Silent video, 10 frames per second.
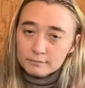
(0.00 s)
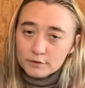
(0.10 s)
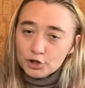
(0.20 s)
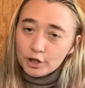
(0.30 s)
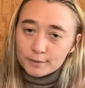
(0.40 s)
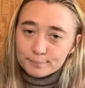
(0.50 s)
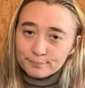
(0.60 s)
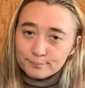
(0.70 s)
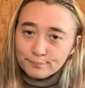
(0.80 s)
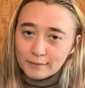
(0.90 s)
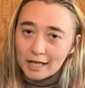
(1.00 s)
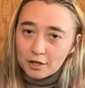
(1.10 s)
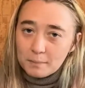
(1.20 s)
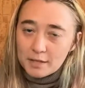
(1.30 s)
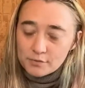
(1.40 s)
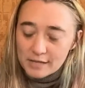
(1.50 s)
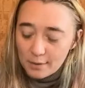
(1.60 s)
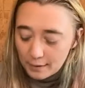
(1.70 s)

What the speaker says: Sure, it could be used that